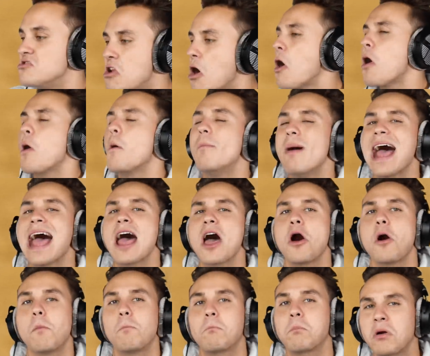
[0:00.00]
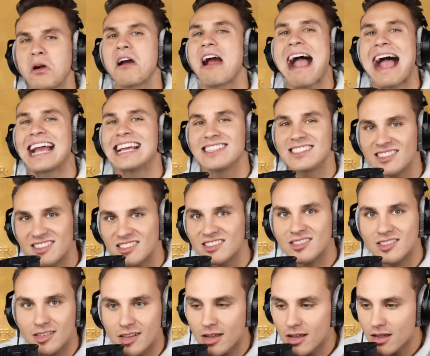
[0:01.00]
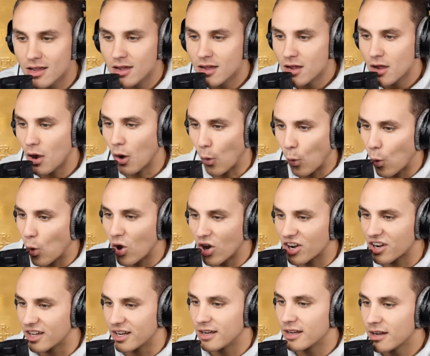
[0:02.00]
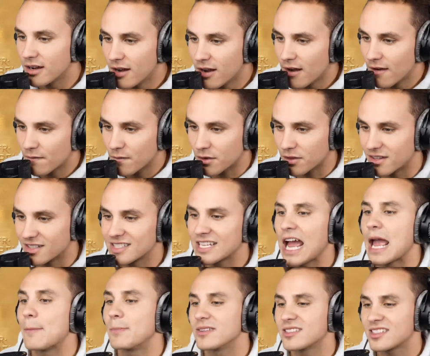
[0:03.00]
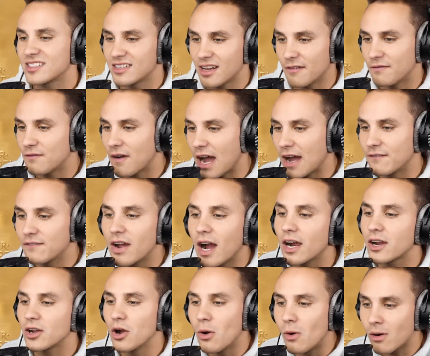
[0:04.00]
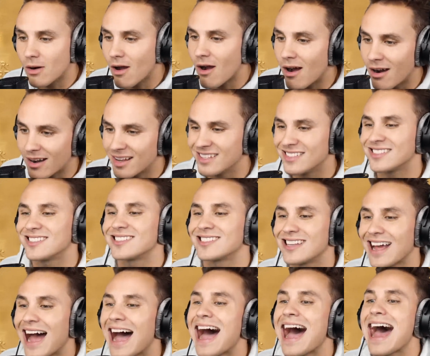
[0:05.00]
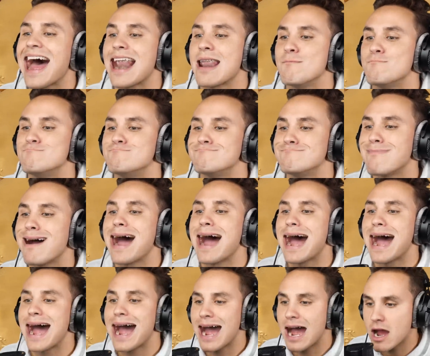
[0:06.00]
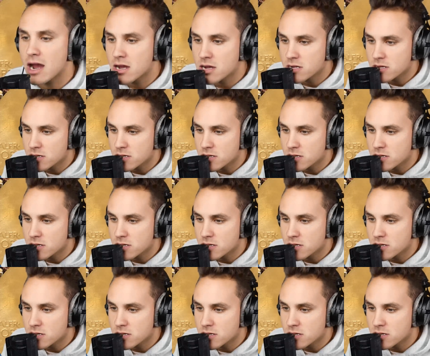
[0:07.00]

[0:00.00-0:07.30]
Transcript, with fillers: Nobel Prizes awarded for the type of stuff I've got going on inside my